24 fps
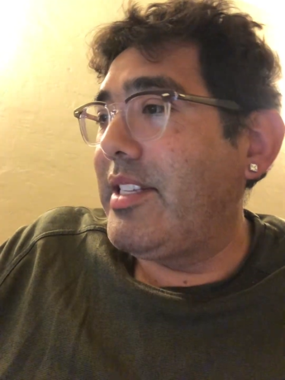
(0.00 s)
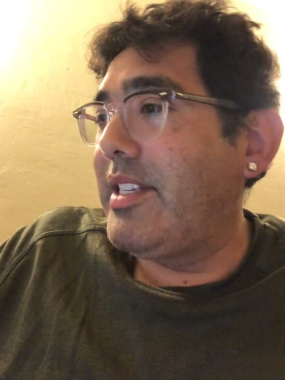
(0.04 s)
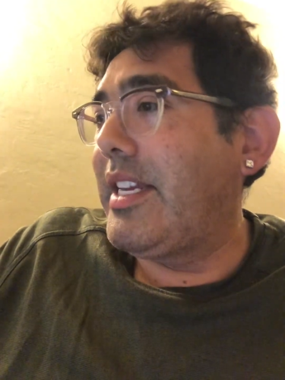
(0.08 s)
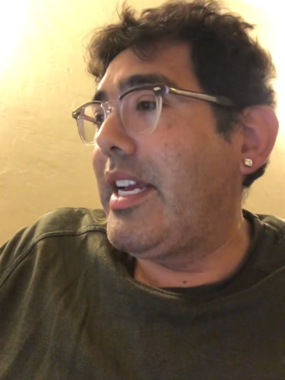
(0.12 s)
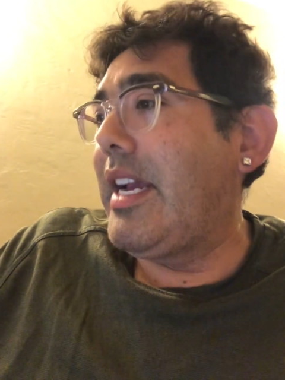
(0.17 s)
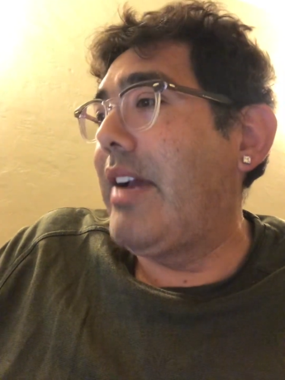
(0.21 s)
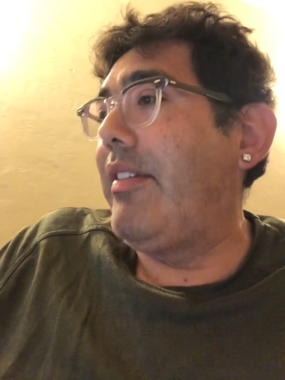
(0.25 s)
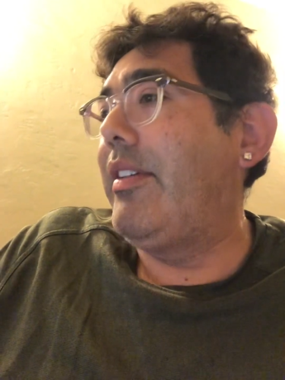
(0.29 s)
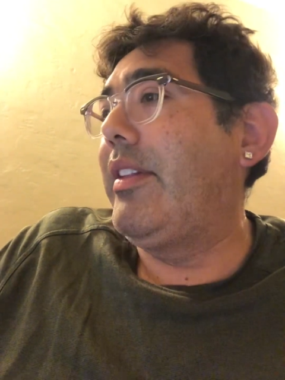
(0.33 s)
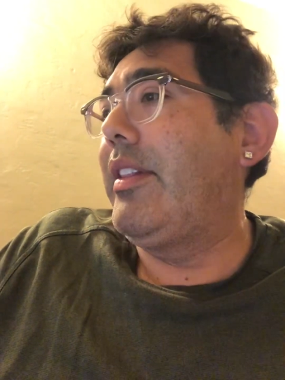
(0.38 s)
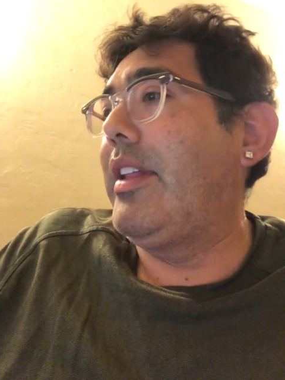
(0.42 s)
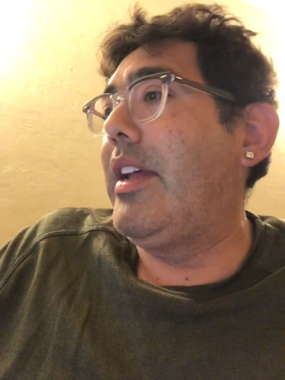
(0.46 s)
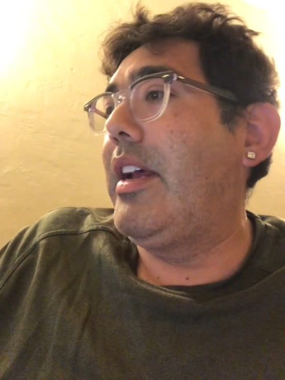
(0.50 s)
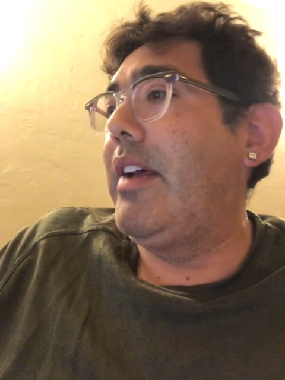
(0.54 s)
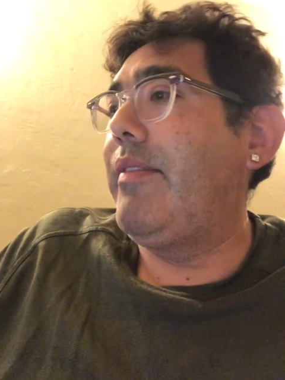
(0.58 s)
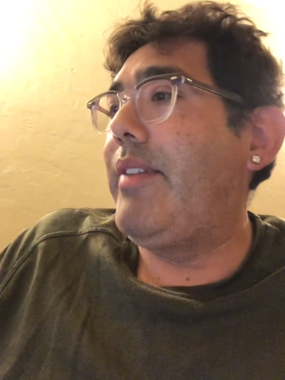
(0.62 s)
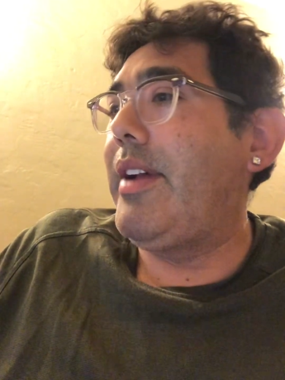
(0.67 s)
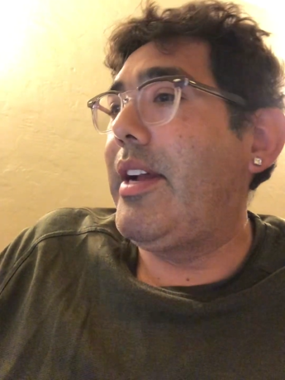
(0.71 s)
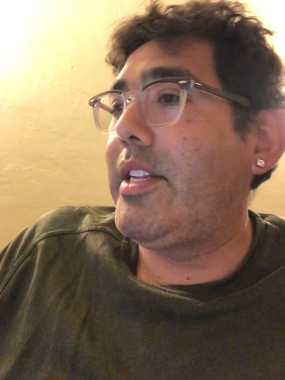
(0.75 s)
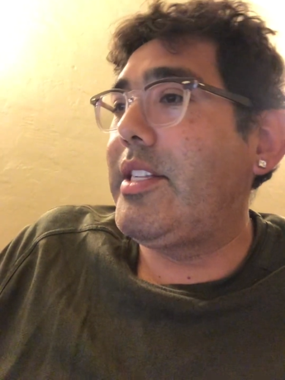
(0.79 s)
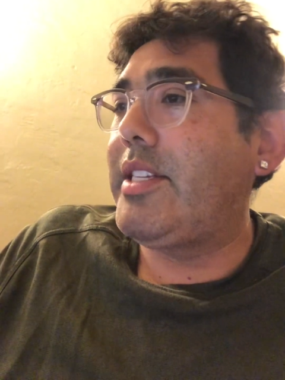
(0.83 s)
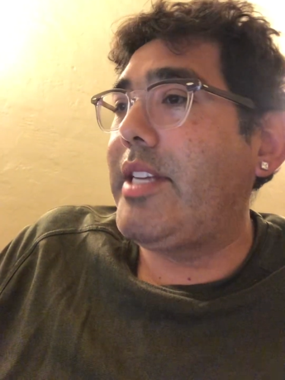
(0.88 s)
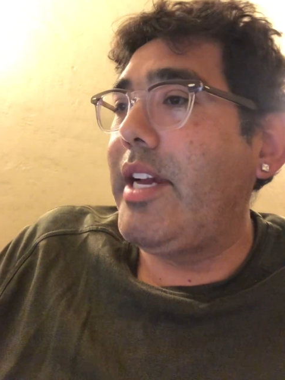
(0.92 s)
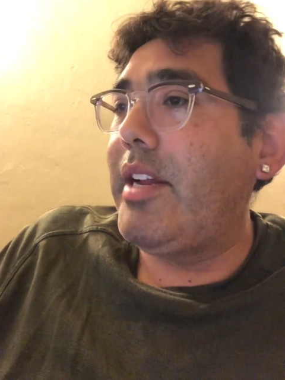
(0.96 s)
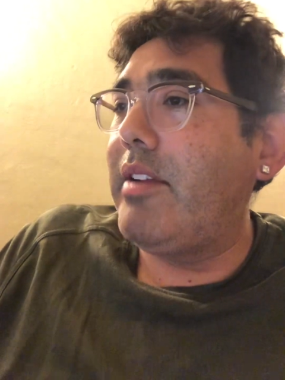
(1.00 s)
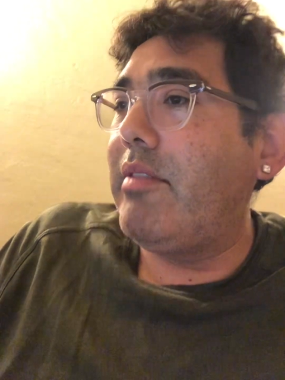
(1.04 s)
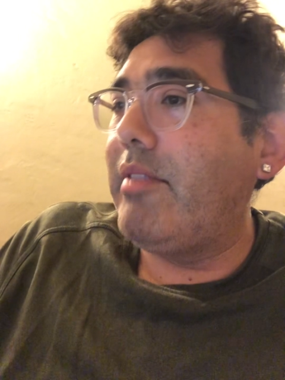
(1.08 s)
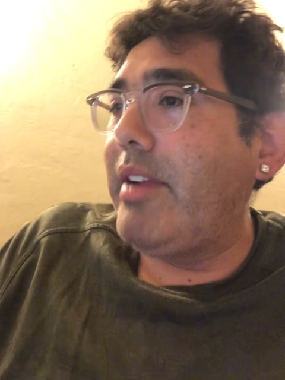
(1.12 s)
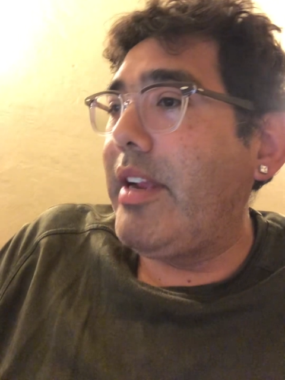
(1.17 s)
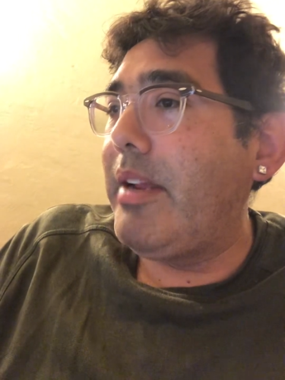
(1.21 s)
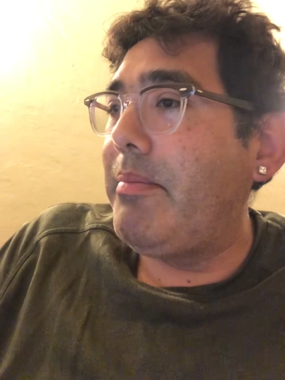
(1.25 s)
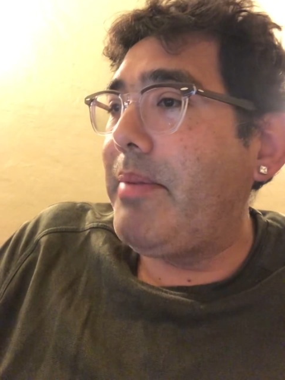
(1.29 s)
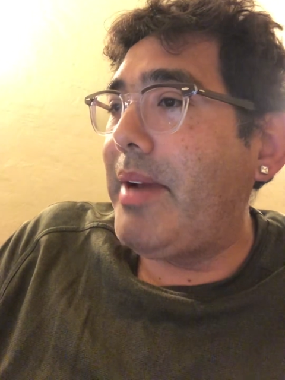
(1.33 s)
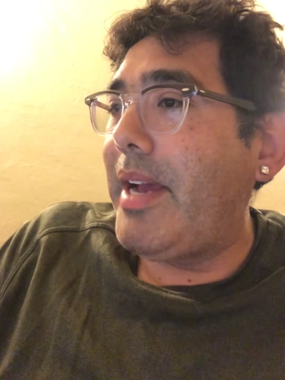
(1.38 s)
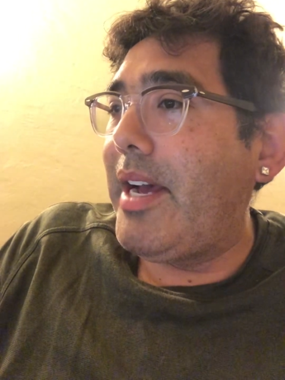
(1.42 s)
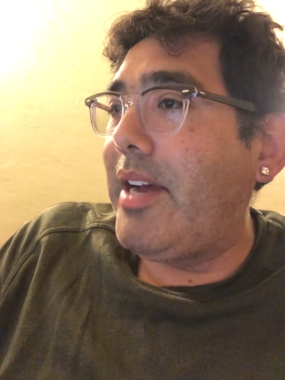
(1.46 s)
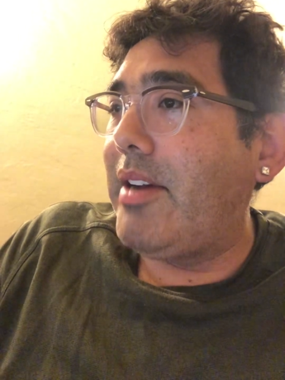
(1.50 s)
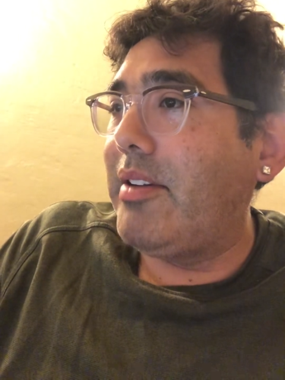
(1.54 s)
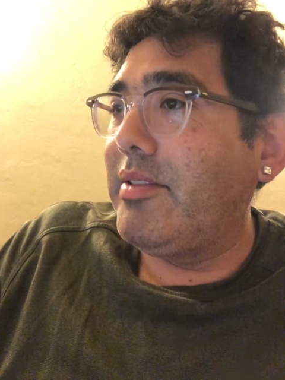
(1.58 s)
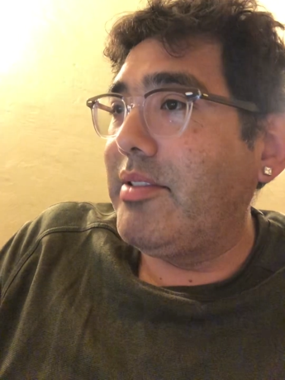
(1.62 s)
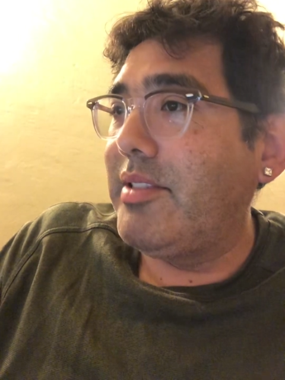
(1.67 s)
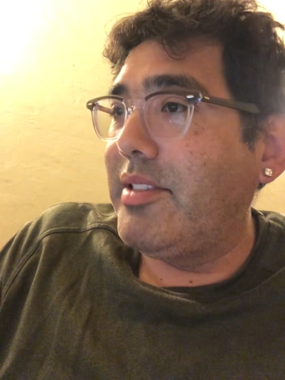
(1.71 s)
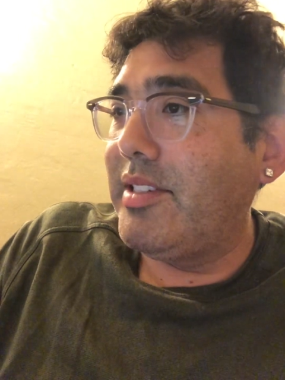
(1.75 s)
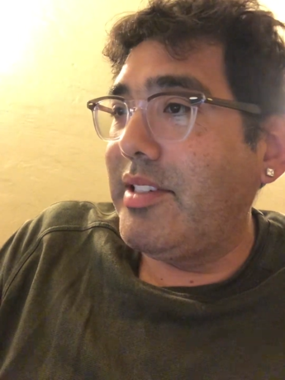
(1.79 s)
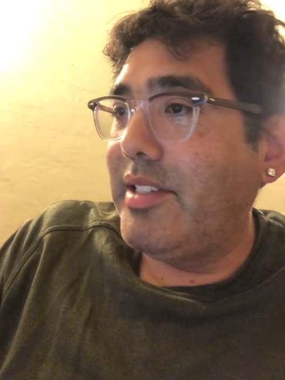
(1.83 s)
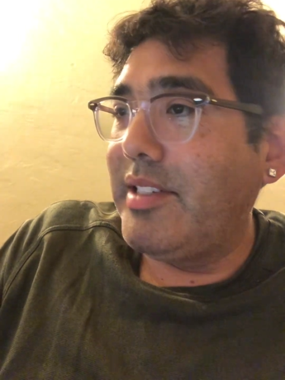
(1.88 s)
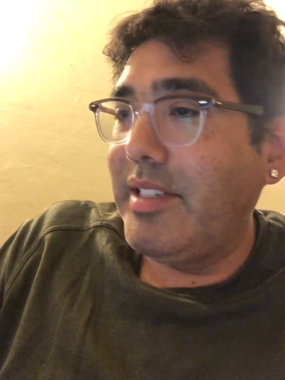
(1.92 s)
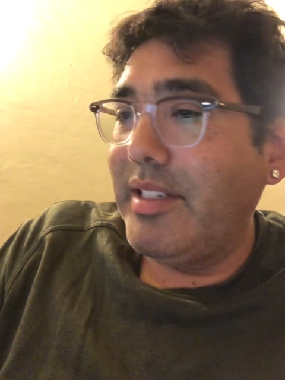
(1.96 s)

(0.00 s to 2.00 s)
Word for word: Kevin Love had 10 rebounds.